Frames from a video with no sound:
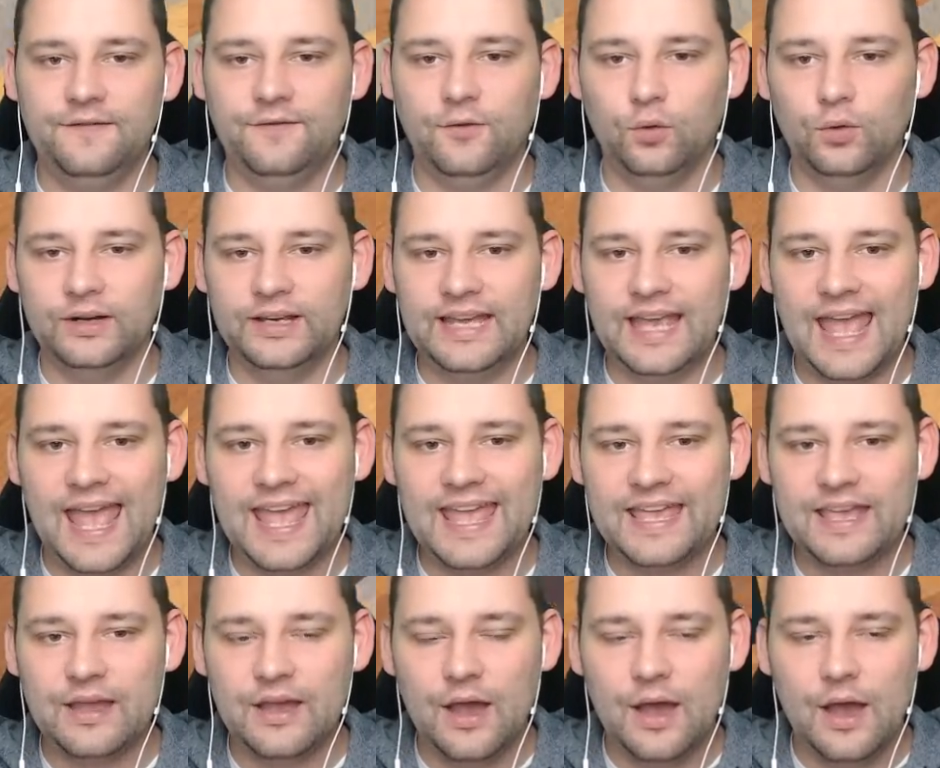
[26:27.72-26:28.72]

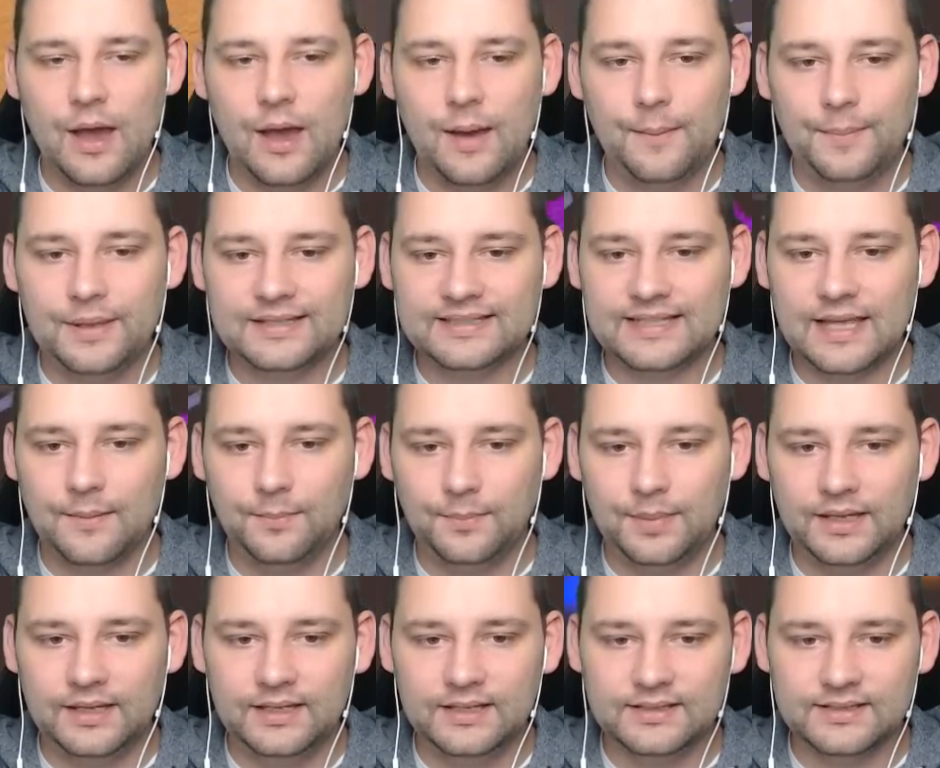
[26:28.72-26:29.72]
48%
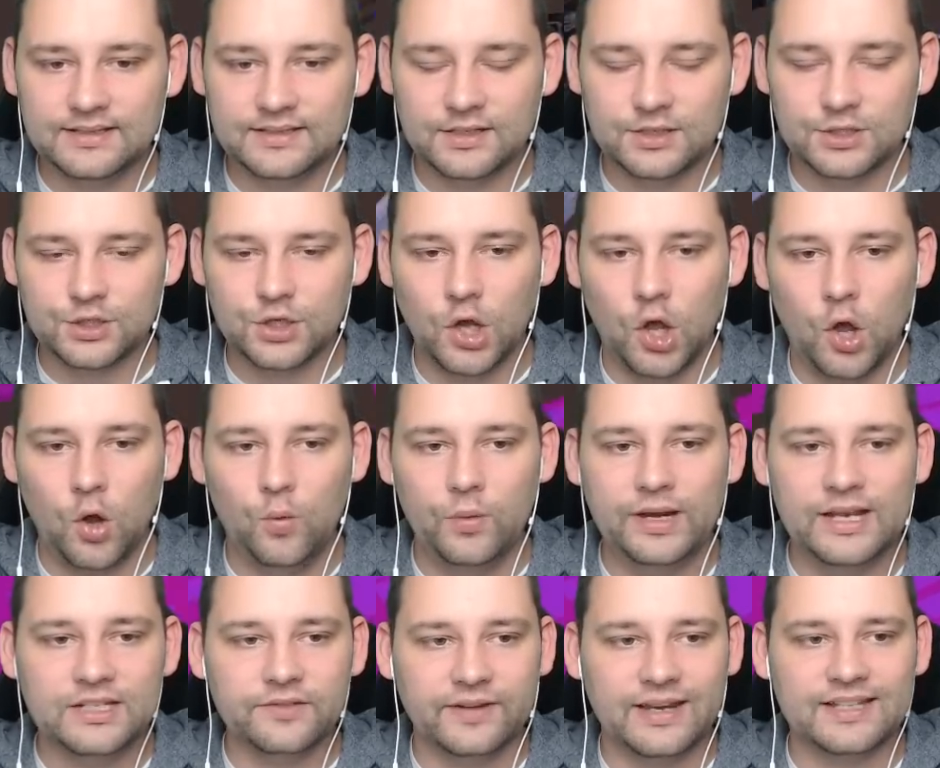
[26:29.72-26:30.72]
piece. So we
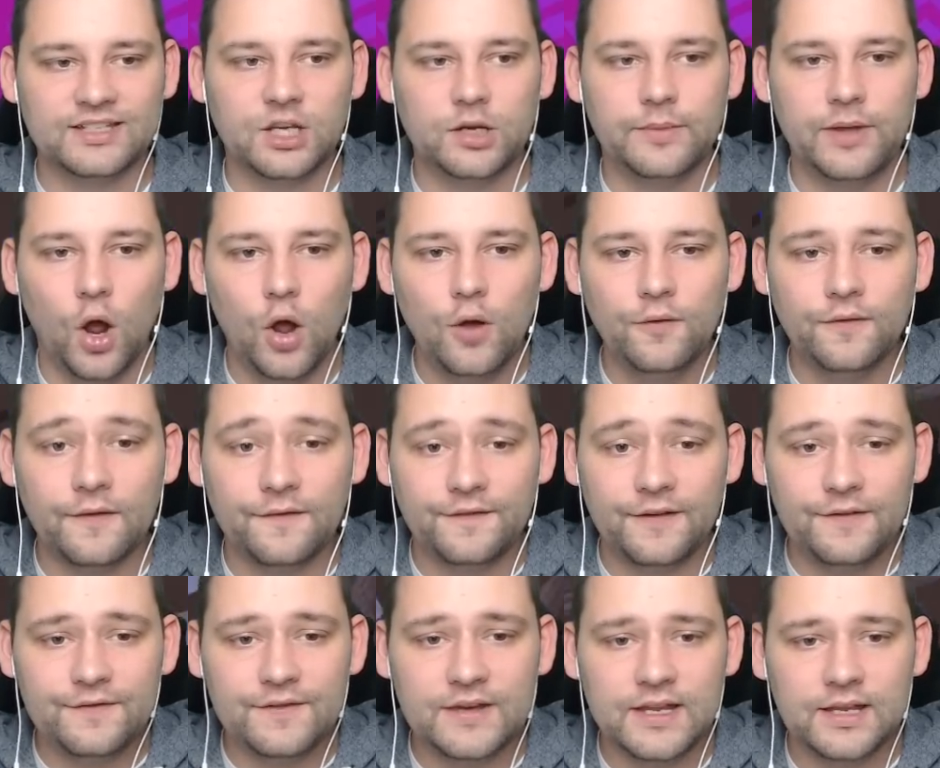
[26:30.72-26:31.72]
need something that's going to be over
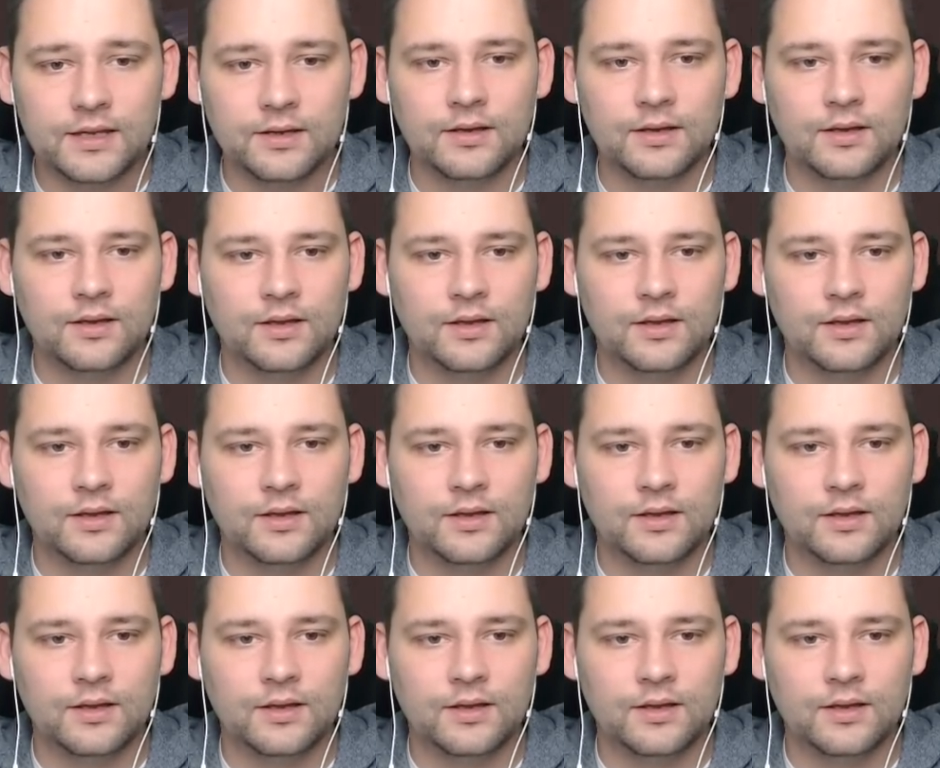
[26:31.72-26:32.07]
50.